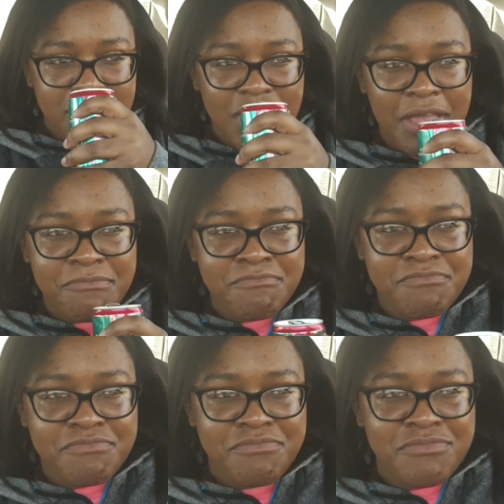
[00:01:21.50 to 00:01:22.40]
Like
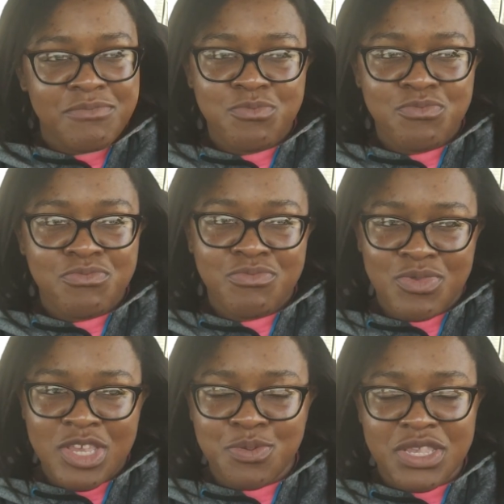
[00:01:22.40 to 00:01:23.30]

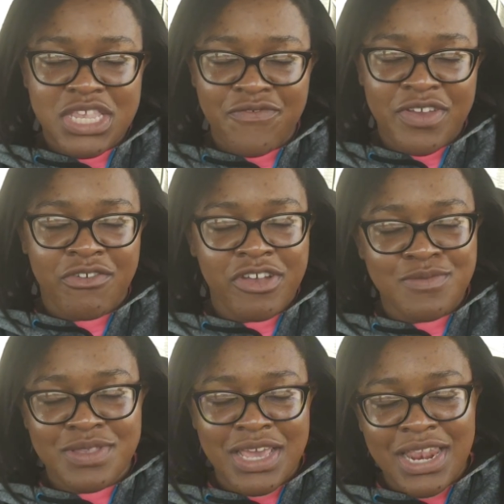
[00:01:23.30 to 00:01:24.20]
a specific
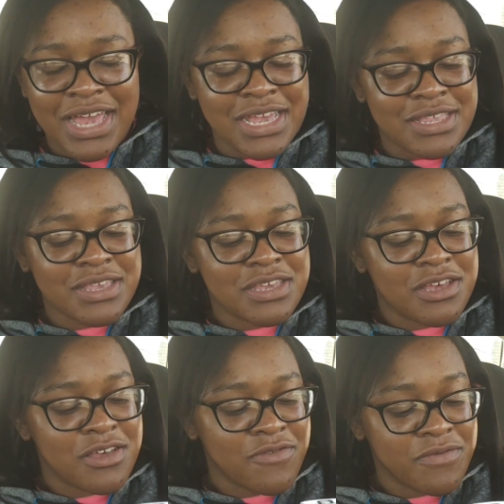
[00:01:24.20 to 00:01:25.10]
Christmas candy I can't think
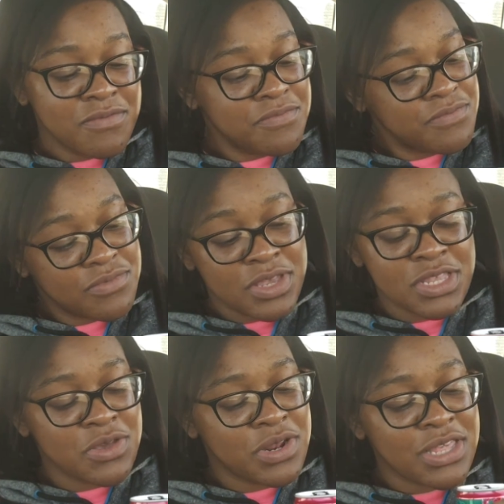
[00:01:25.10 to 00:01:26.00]
of. Let's
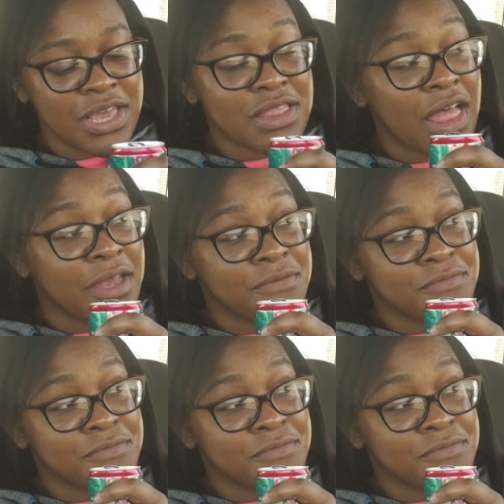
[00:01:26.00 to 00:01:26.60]
see what it tastes like.